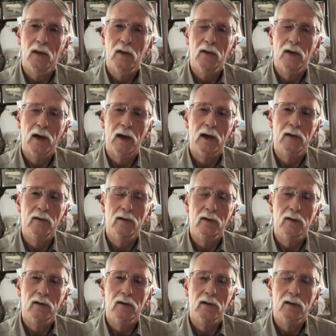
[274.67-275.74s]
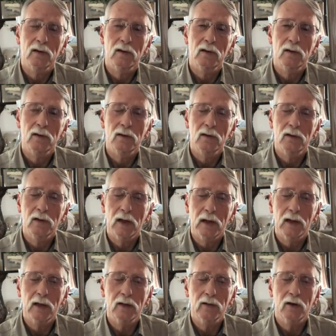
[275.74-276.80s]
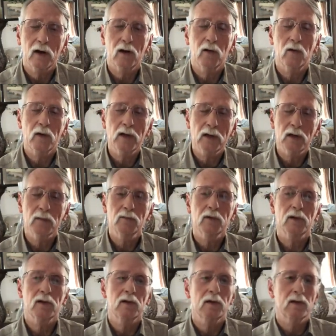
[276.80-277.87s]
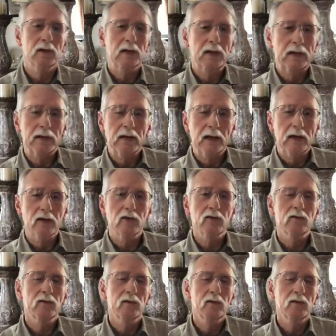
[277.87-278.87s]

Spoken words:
that they had told him that his